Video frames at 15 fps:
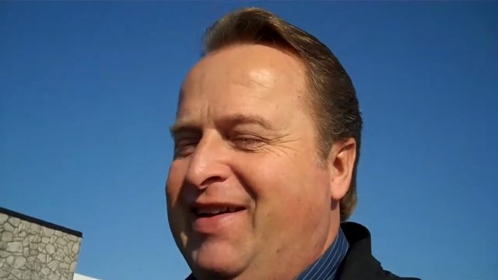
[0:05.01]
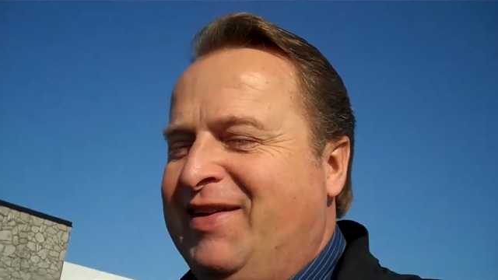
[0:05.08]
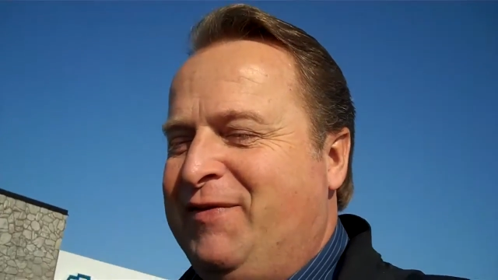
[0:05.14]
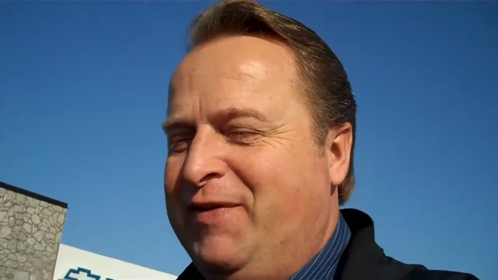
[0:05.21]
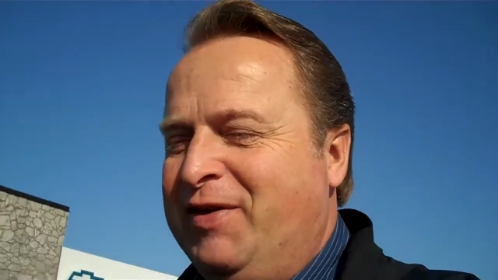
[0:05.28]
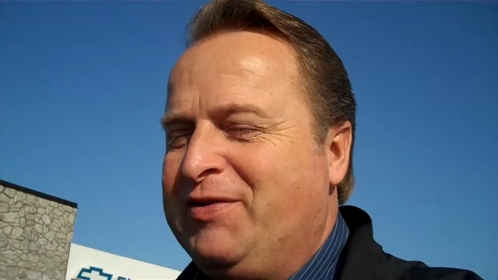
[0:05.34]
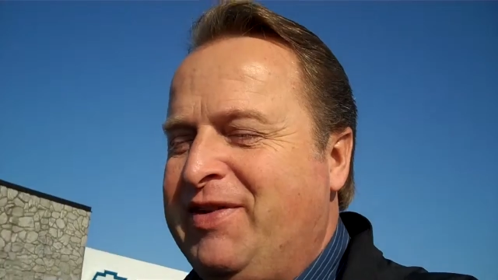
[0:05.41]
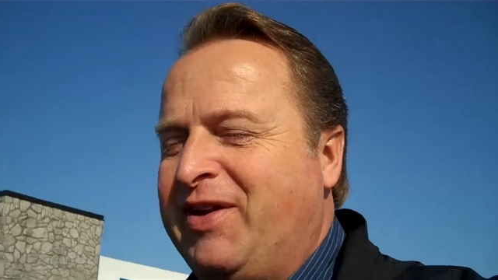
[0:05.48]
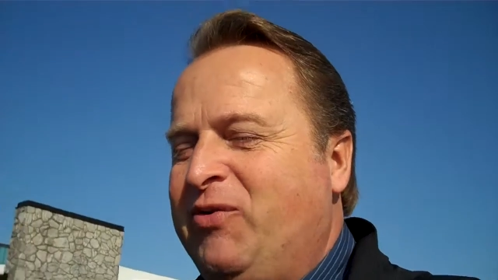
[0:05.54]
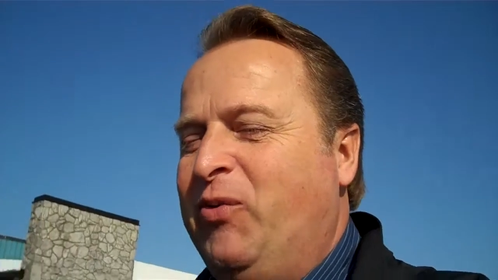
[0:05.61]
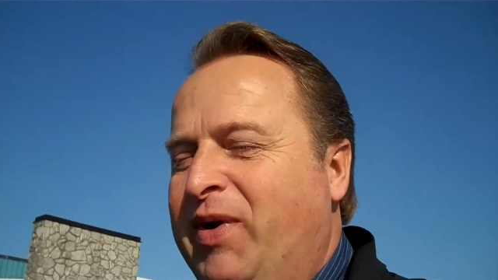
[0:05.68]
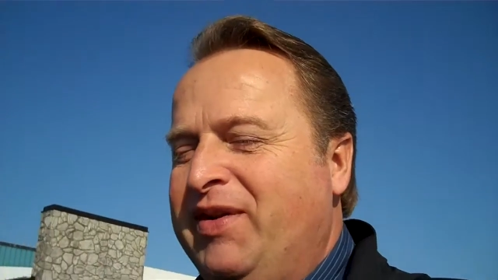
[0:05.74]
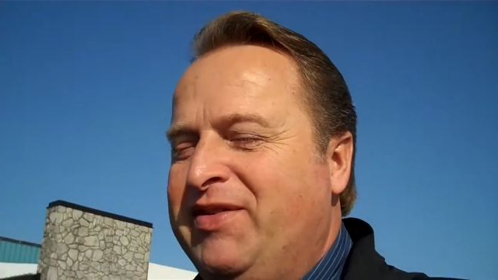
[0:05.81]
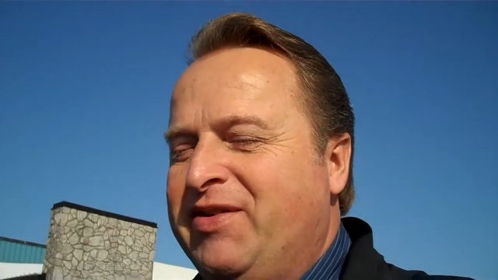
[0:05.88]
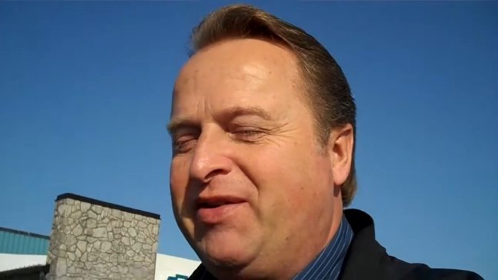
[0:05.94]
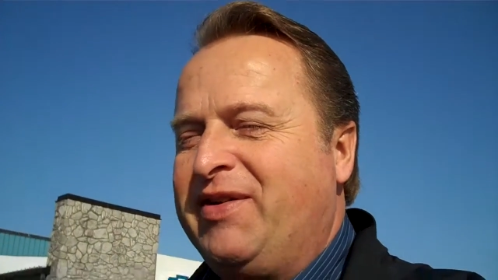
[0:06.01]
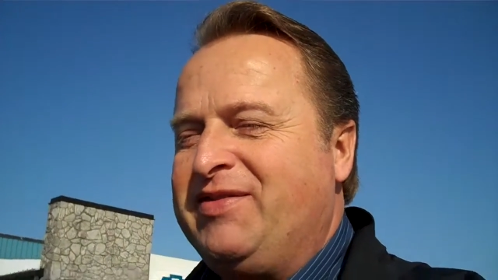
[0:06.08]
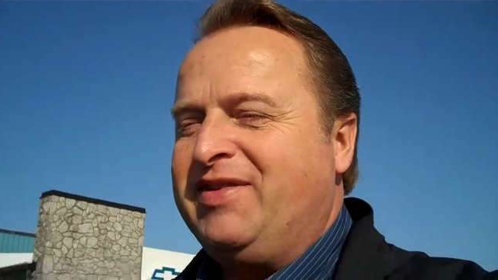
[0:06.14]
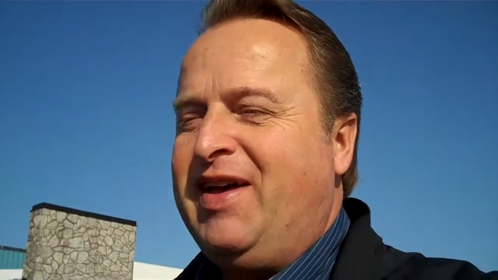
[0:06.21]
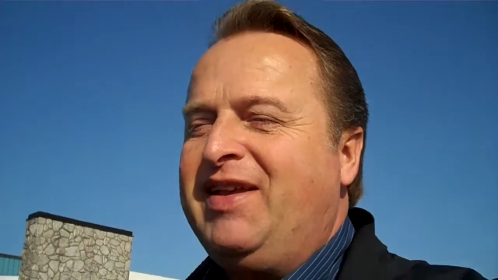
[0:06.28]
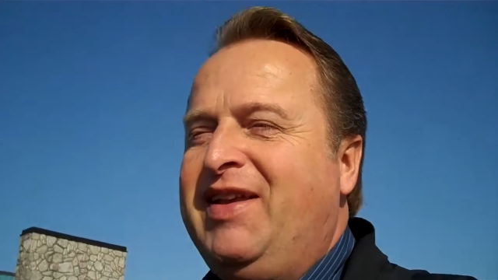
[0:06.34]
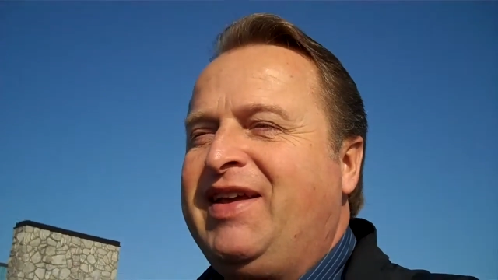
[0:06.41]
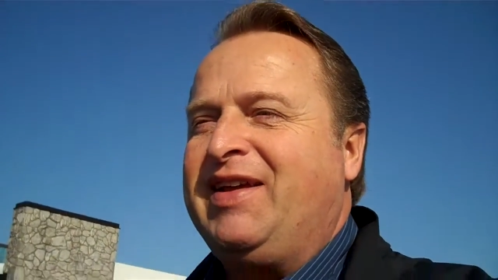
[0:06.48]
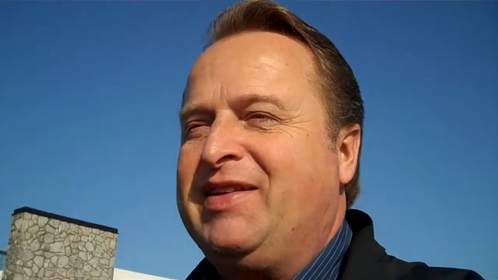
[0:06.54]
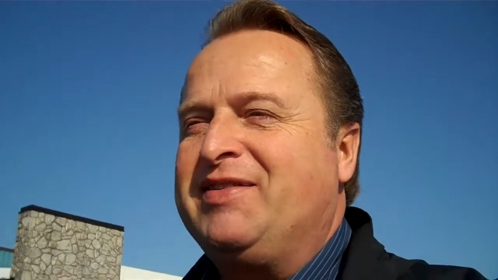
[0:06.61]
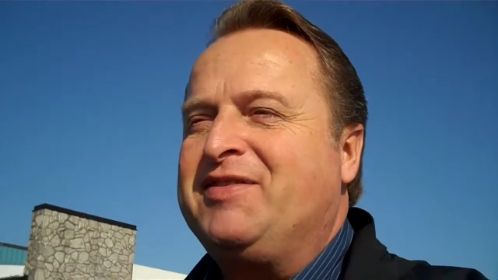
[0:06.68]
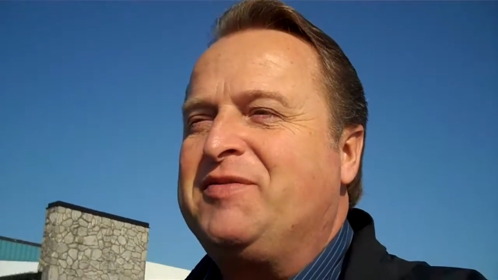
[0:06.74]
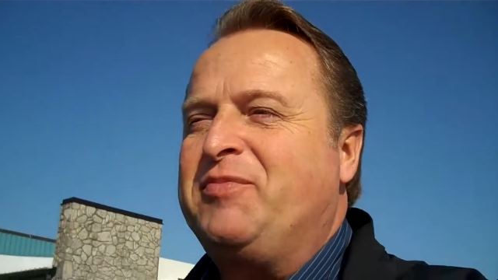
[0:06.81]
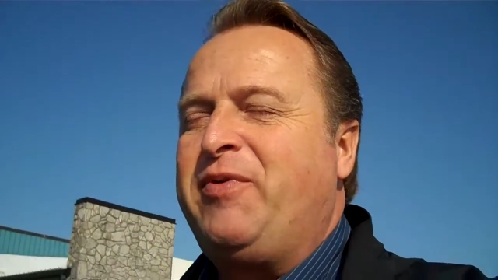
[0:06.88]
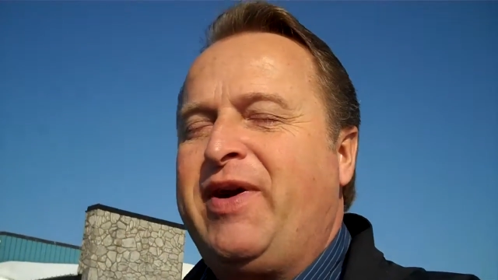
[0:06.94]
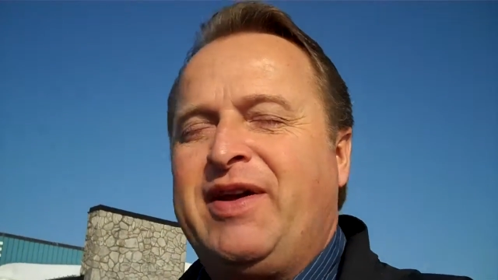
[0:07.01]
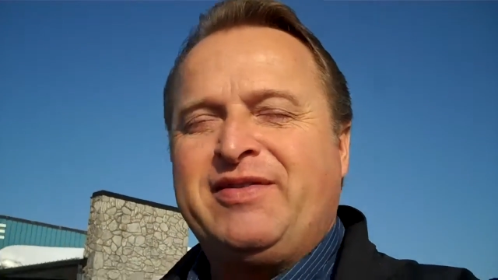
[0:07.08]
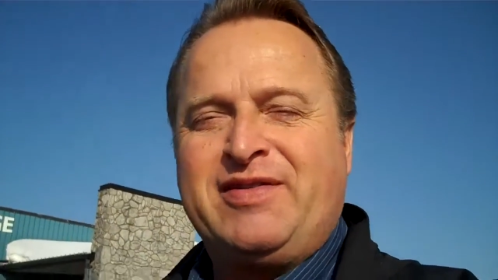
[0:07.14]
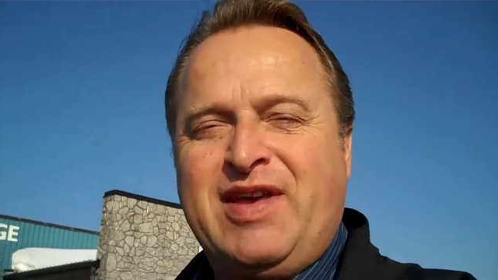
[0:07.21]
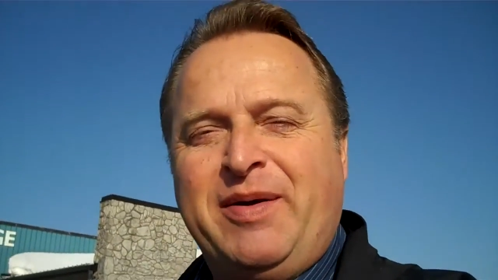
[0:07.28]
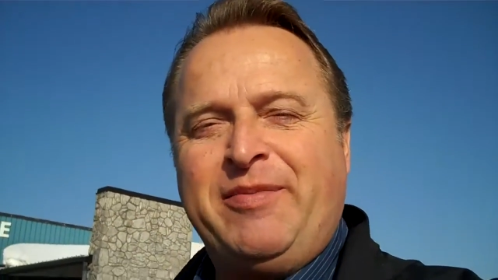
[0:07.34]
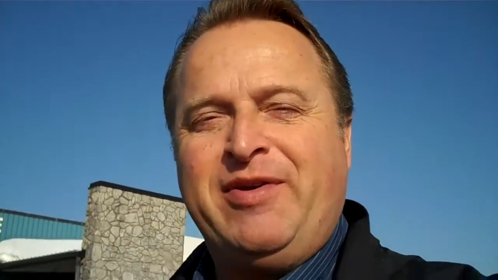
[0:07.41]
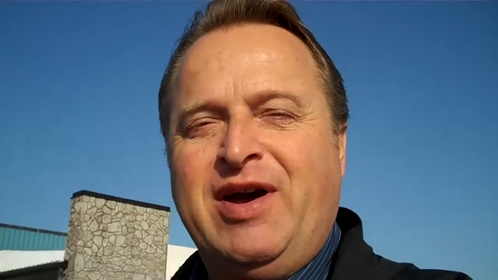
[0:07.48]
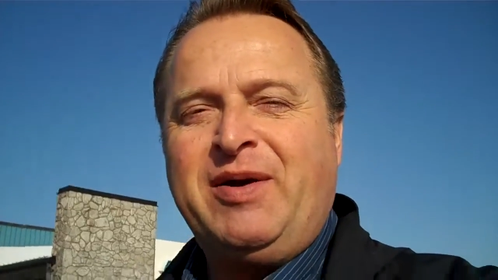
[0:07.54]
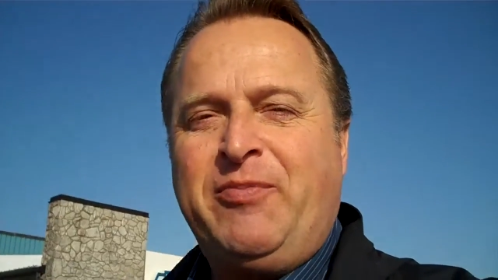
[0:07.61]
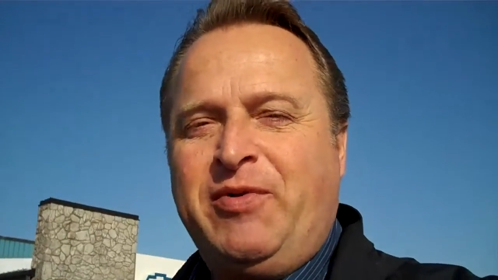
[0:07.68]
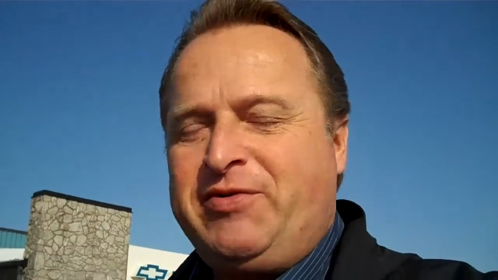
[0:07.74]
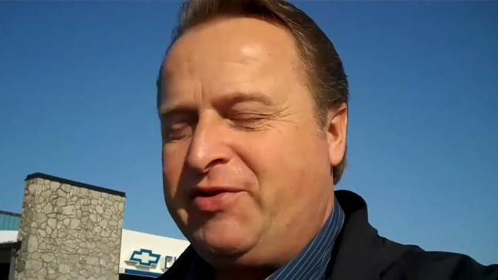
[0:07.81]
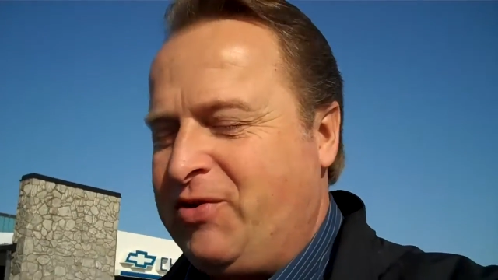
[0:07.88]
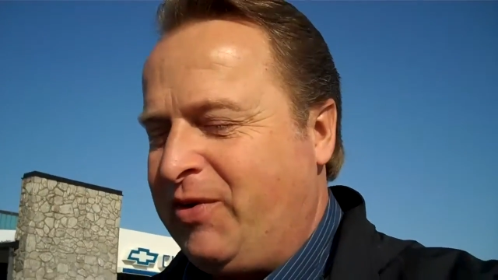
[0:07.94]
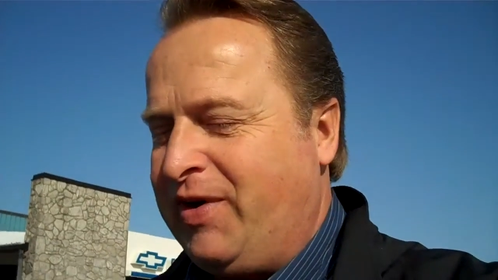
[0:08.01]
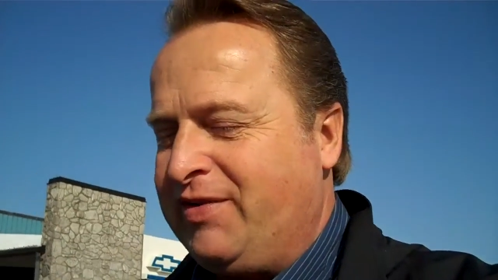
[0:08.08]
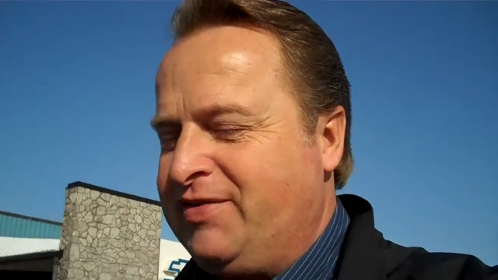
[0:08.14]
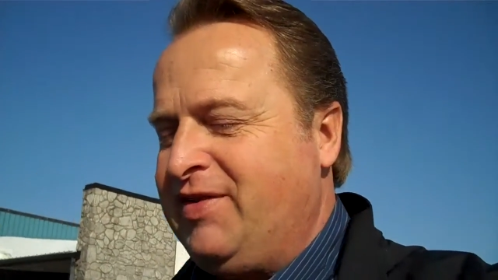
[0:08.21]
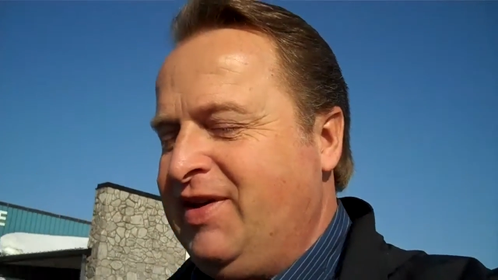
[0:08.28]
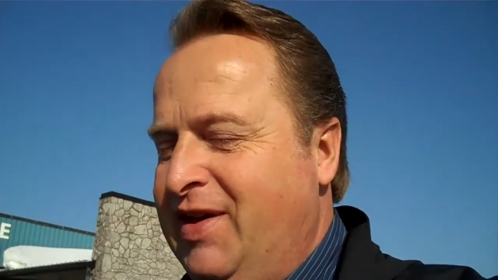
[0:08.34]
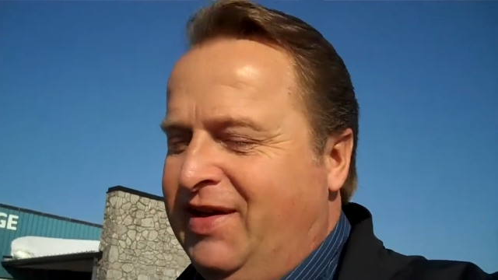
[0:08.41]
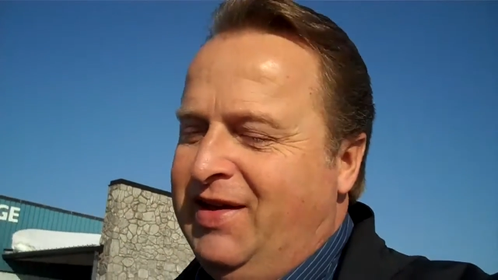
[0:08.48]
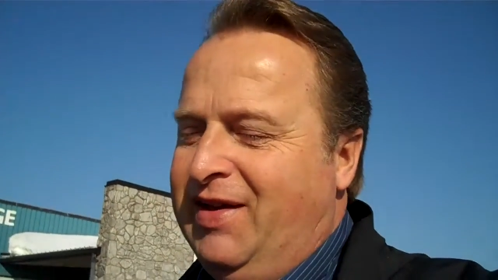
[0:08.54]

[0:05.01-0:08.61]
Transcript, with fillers: It feels like winter is ending and spring is coming up, which of course,